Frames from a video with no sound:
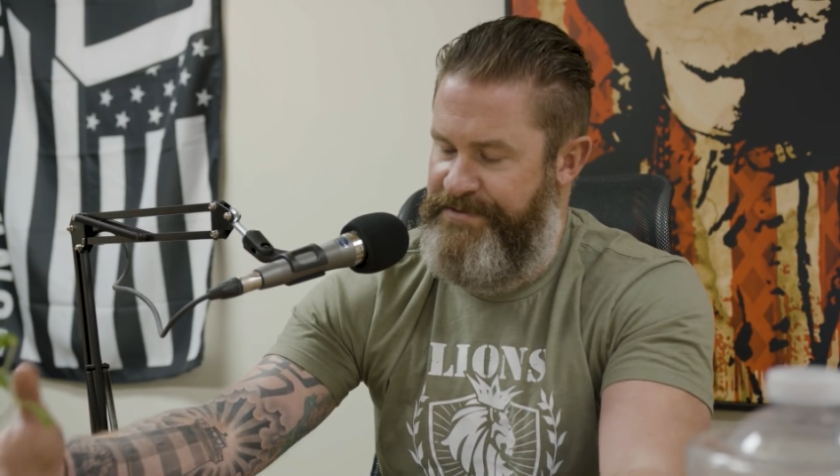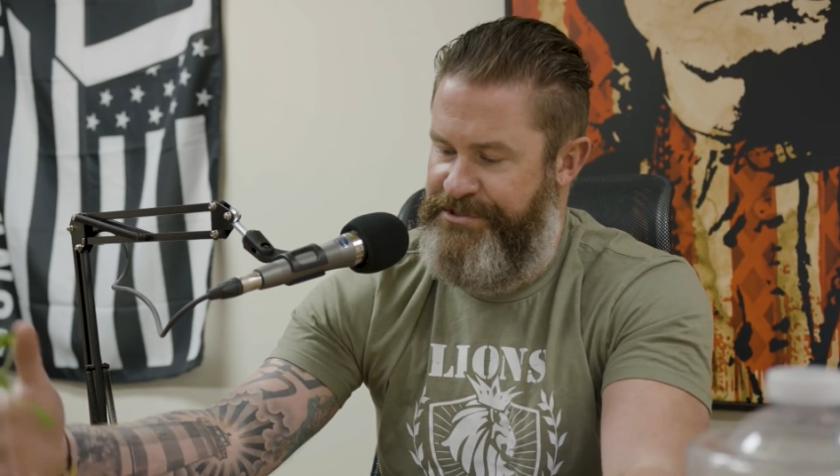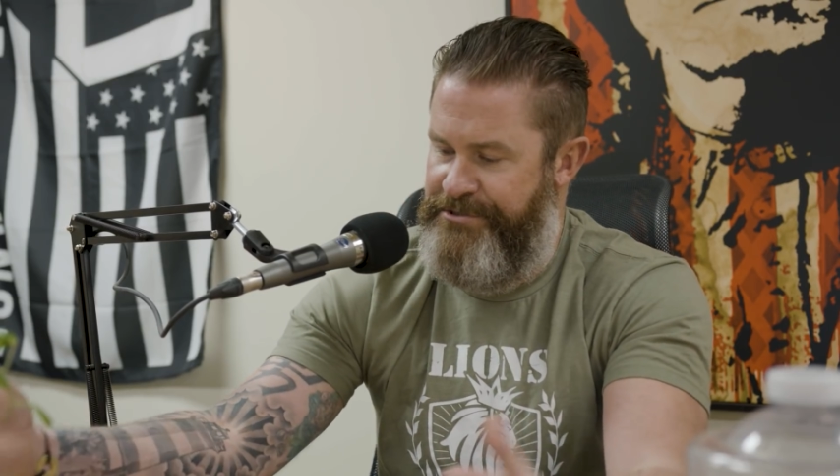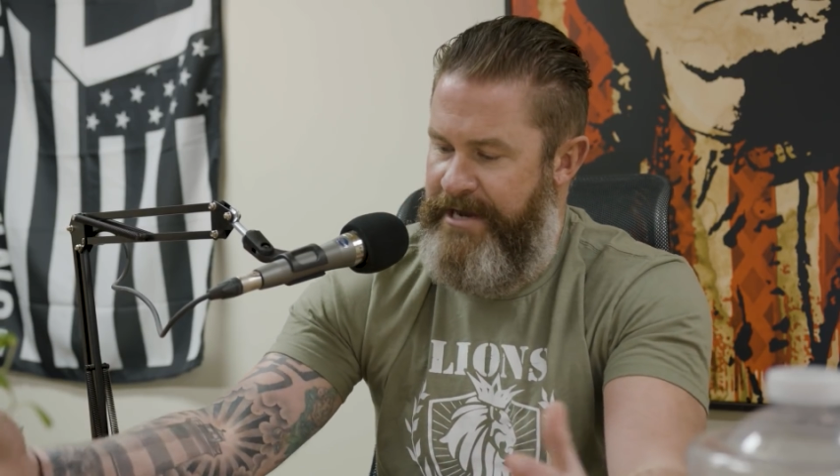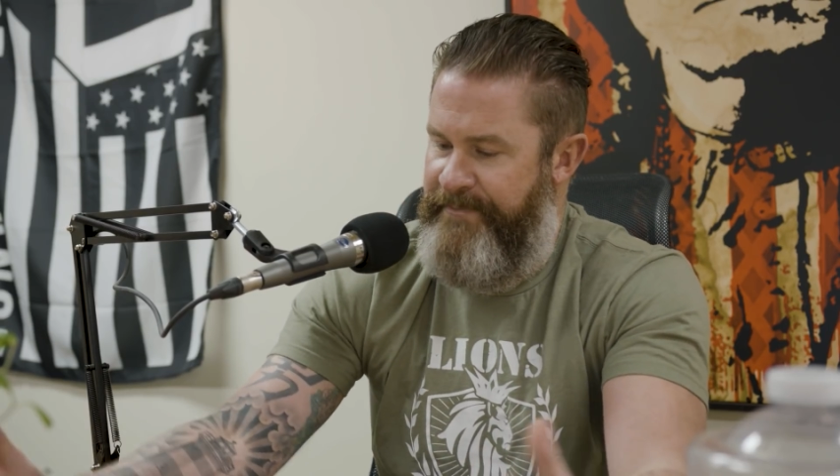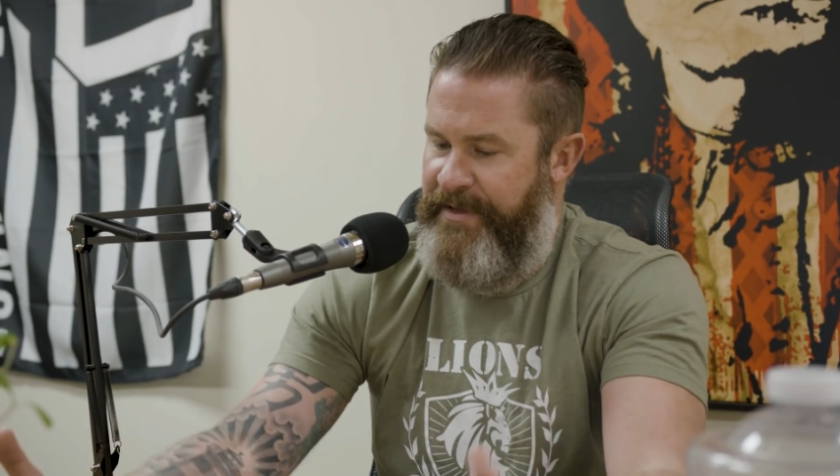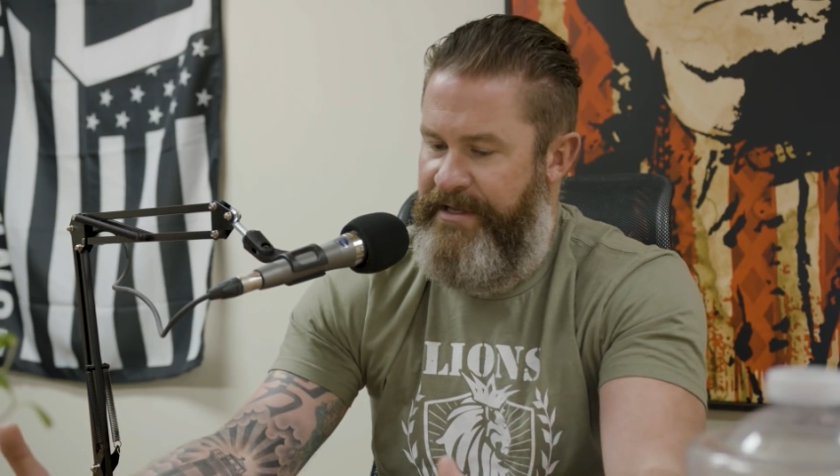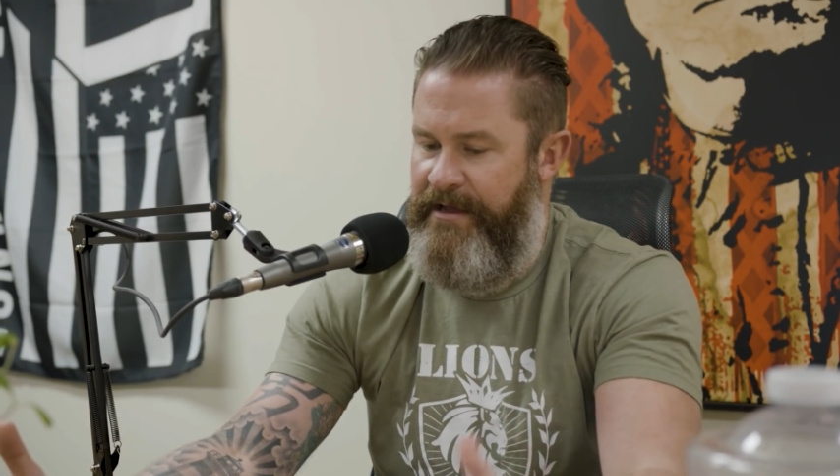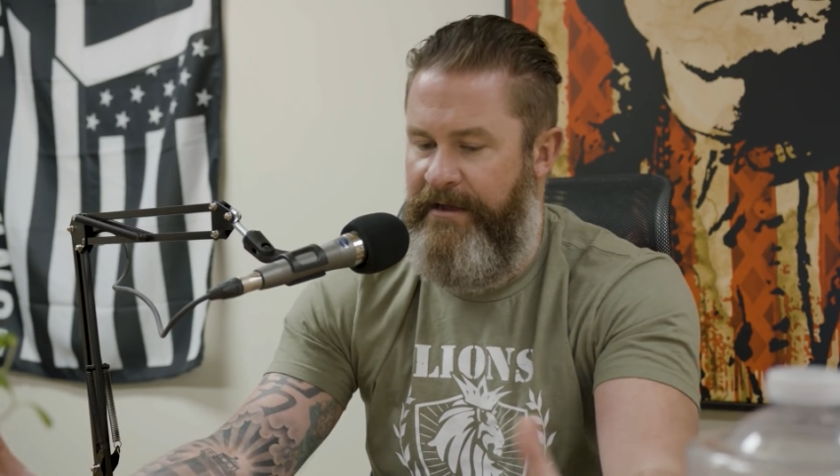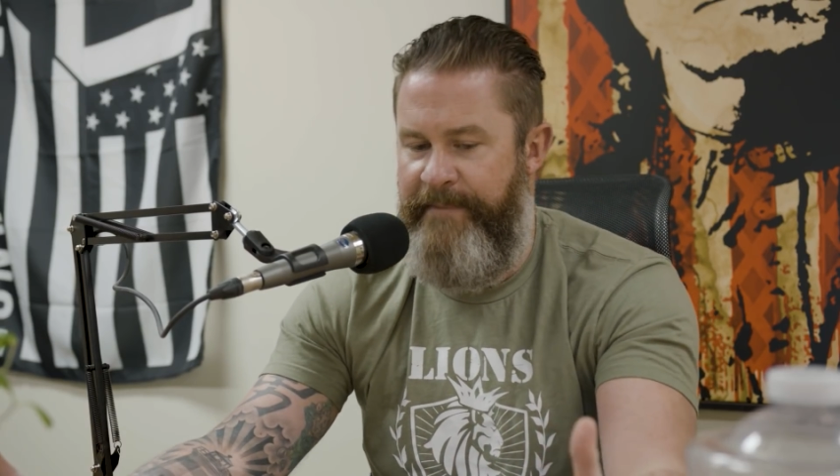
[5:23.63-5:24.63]

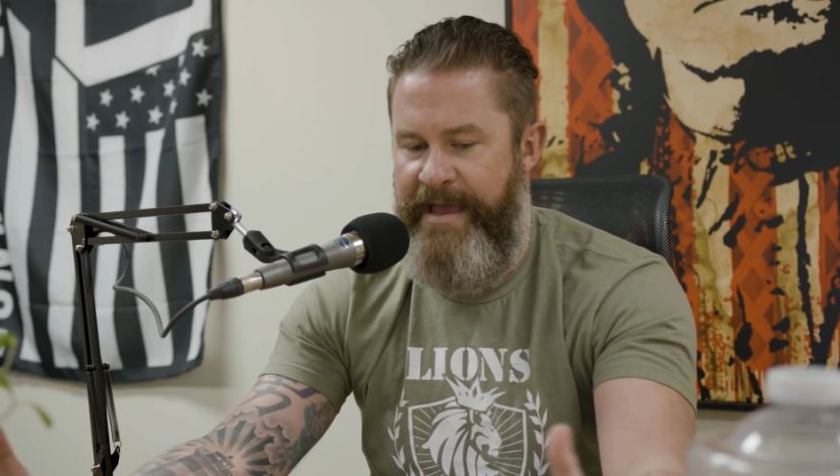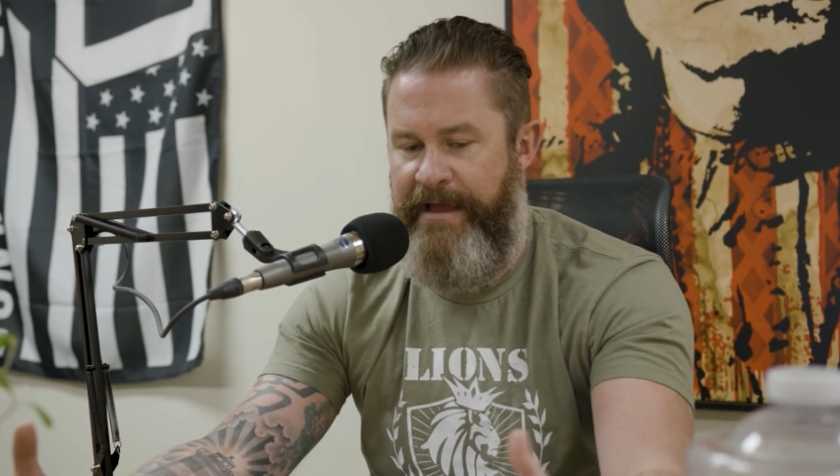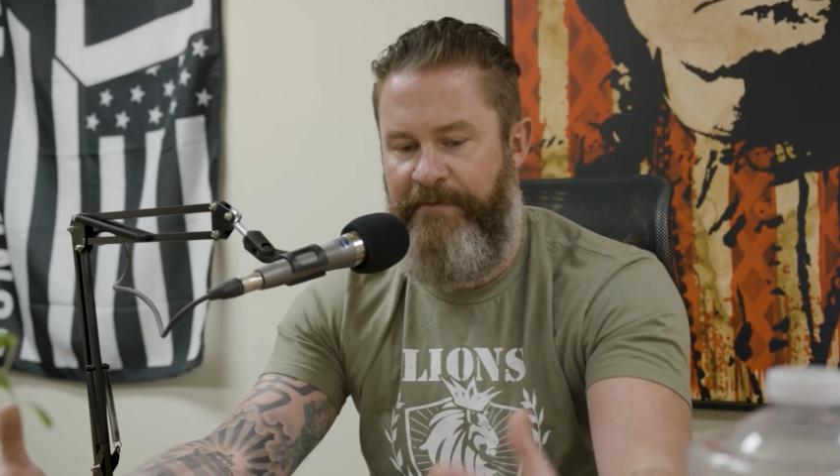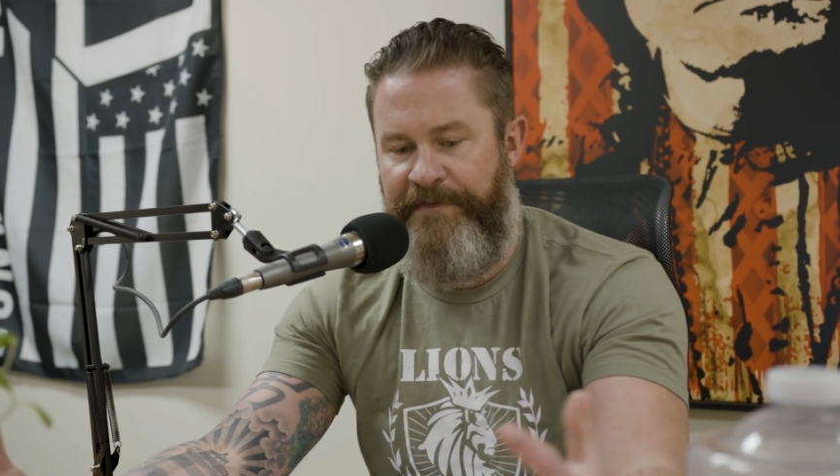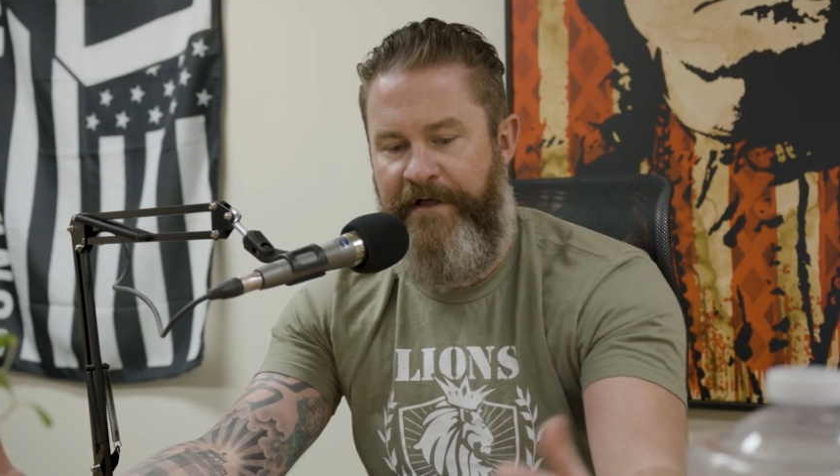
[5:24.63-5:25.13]
strapping young man with